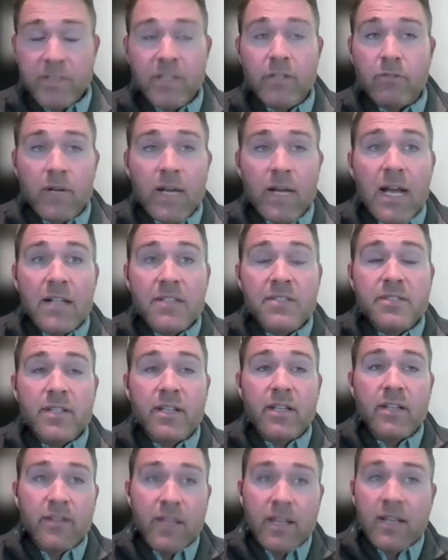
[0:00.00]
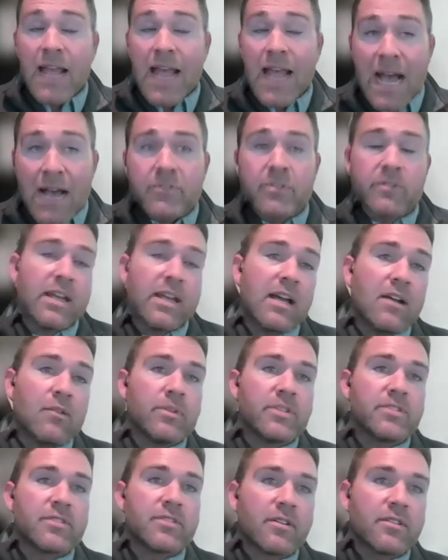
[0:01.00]
to be correct. And then after that,
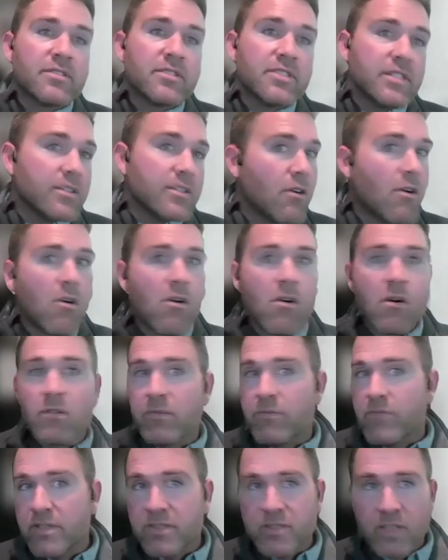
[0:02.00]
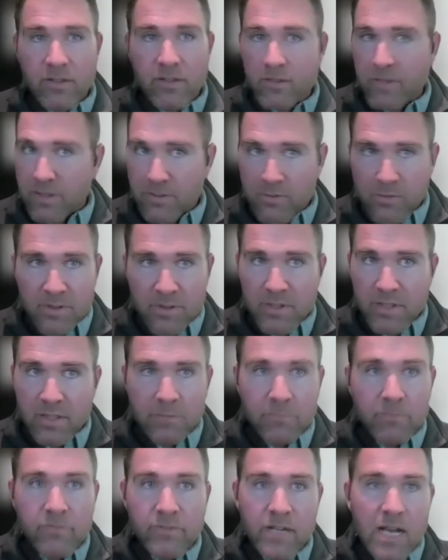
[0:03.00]
we started seeing all of these other
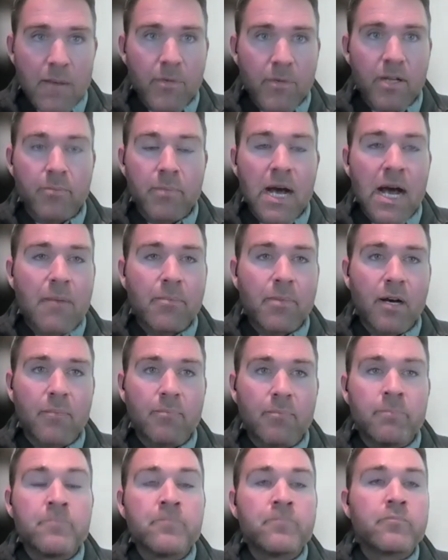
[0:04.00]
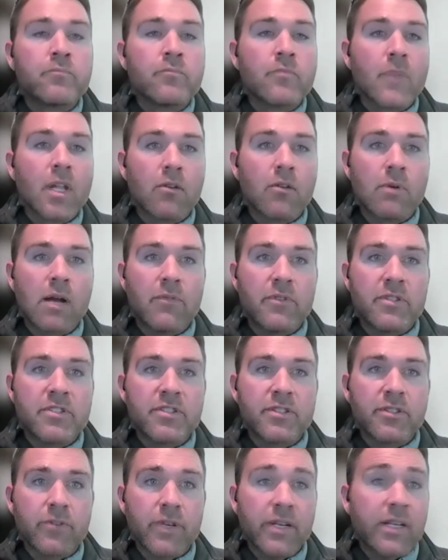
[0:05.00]
interesting phenomena pop up around
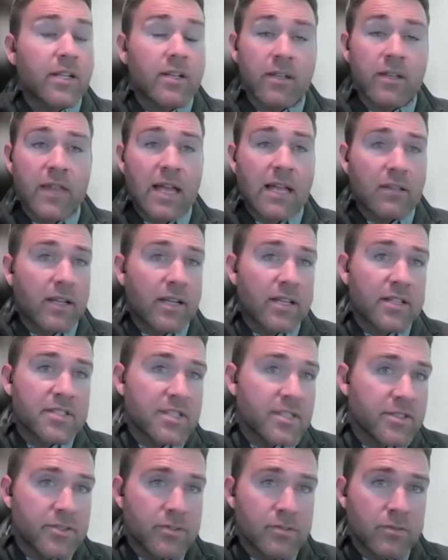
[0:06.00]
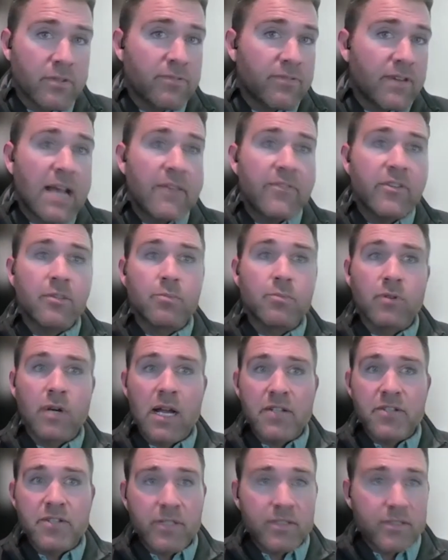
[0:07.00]
this ingredient. And that led us into a 5-year
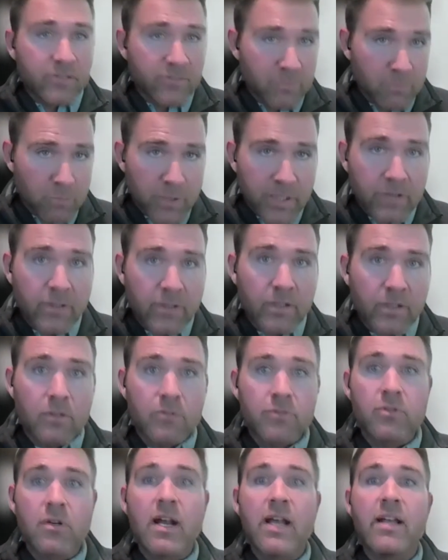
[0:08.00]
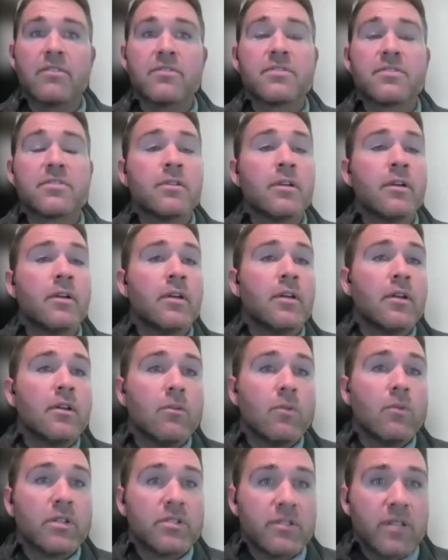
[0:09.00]
project of preclinical trials,
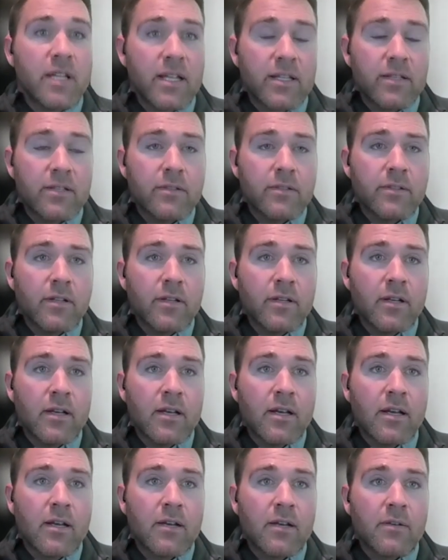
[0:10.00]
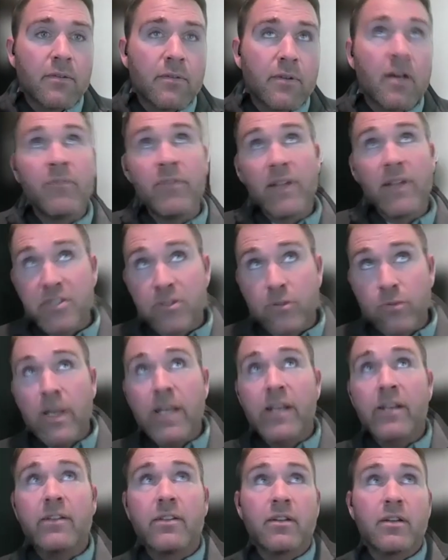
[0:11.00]
which then
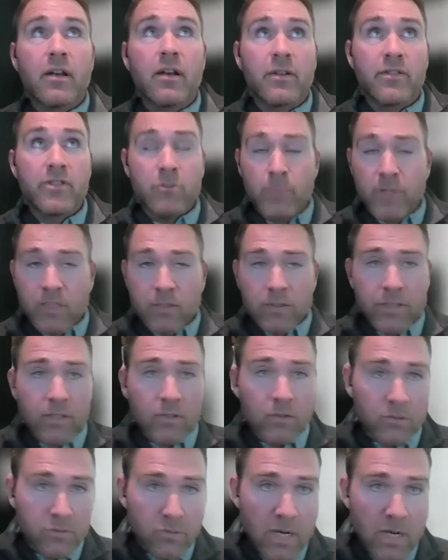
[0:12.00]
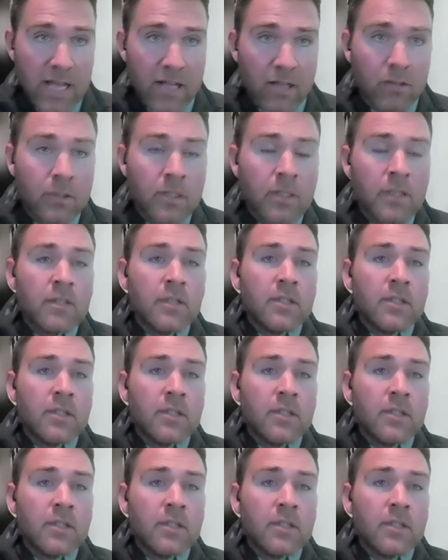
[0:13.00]
eventuated a human clinical trial,